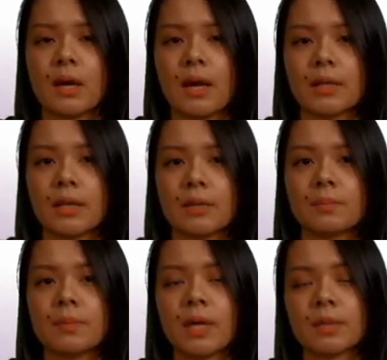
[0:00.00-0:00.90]
And
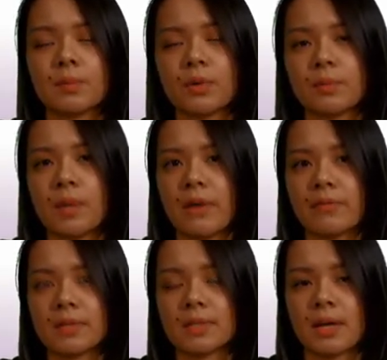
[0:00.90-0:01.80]
then at the bottom half
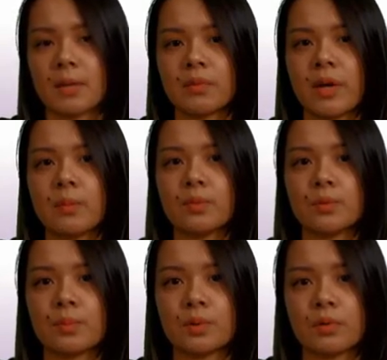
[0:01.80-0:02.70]
of the slide we've had
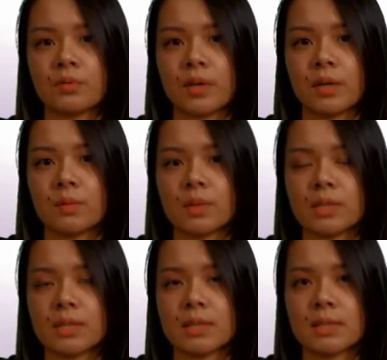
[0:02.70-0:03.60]
buprenorphine,
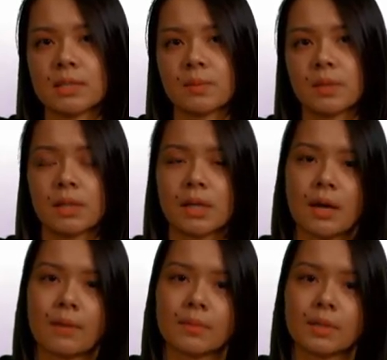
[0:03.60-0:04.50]
which has typically
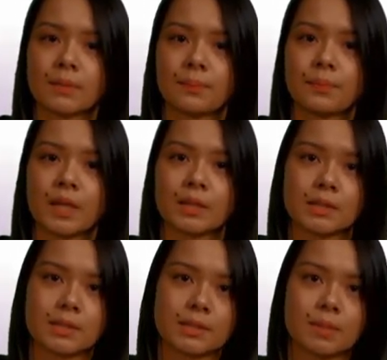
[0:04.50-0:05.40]
come in
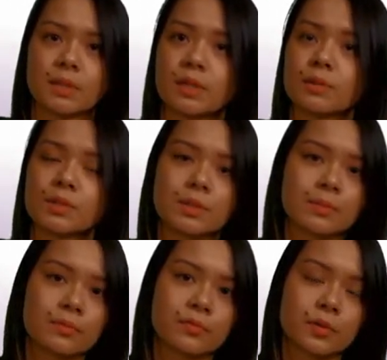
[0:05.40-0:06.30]
this sublingual
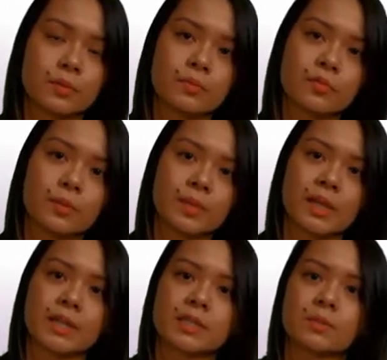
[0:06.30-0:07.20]
strip film
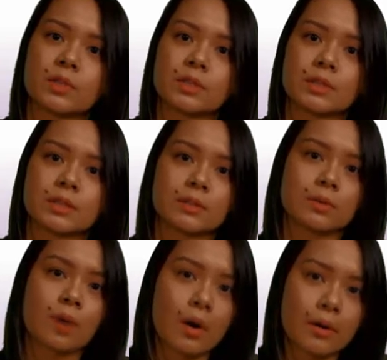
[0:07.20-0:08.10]
formulation, which is the
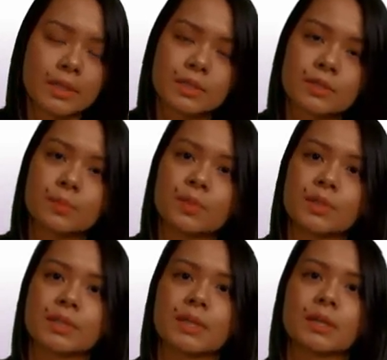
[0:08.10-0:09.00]
little orange strip you
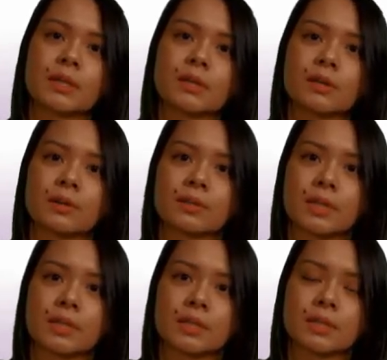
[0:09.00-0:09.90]
see there that goes
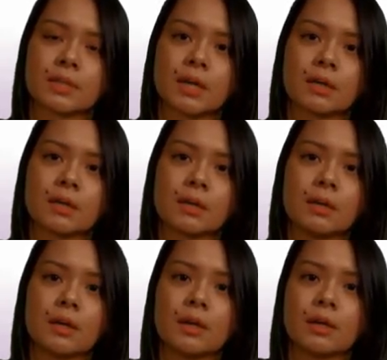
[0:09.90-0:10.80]
under the tongue,
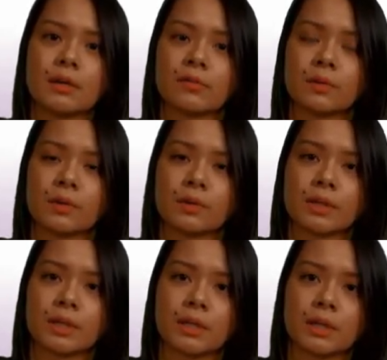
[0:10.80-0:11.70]
if not
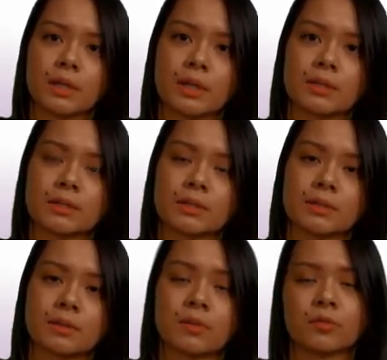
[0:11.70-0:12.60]
the
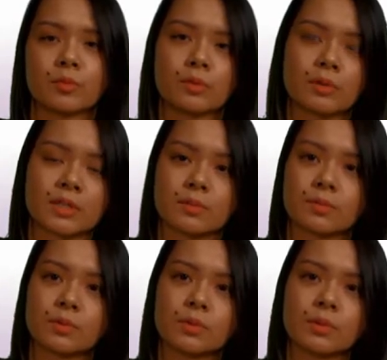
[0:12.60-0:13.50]
dissolvable,
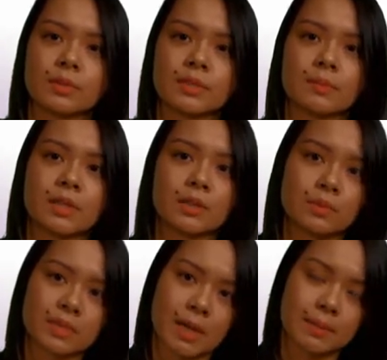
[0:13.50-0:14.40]
crushable
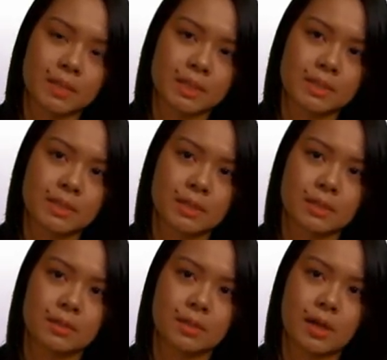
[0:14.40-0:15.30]
sublingual tablets
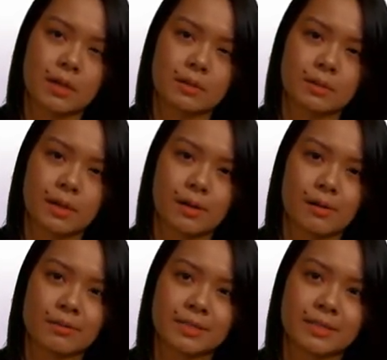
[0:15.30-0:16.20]
that kind of look like
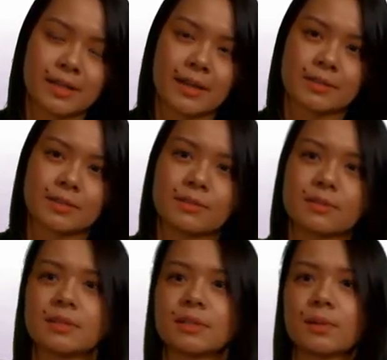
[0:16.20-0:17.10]
orange
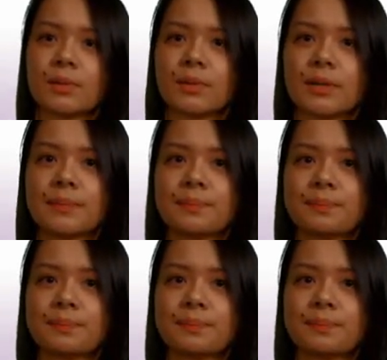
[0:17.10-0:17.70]
hexagons in the corner.